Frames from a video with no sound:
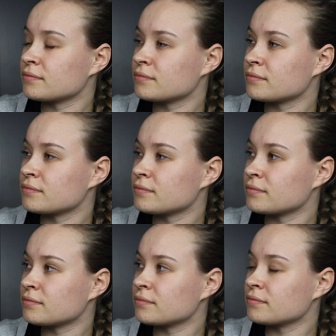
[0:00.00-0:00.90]

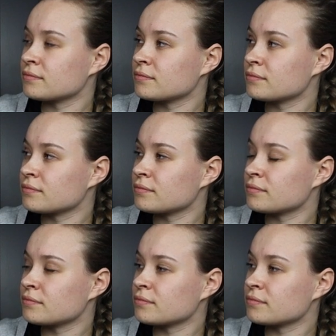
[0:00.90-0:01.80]

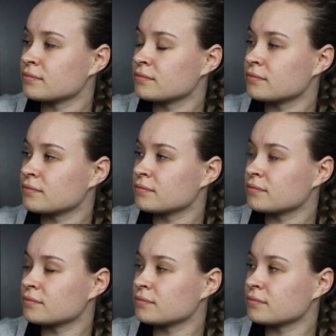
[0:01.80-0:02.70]

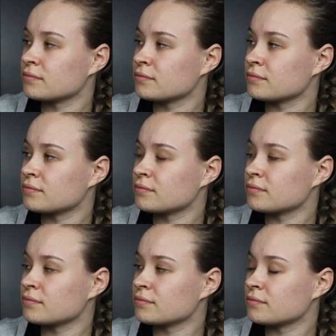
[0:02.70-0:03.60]

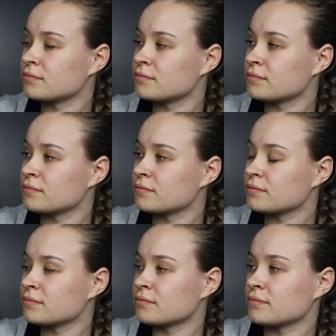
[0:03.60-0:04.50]

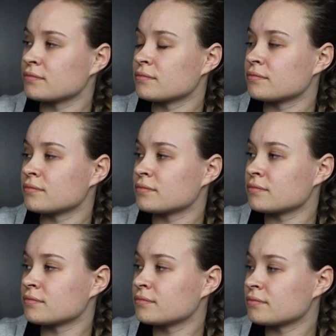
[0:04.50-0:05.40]

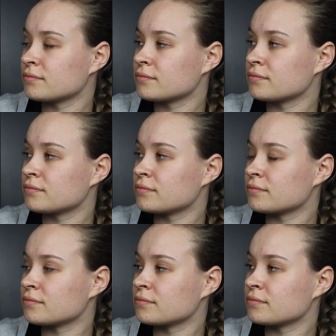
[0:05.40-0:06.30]

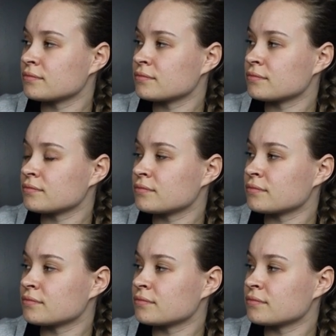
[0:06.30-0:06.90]
No words are spoken by the person on screen.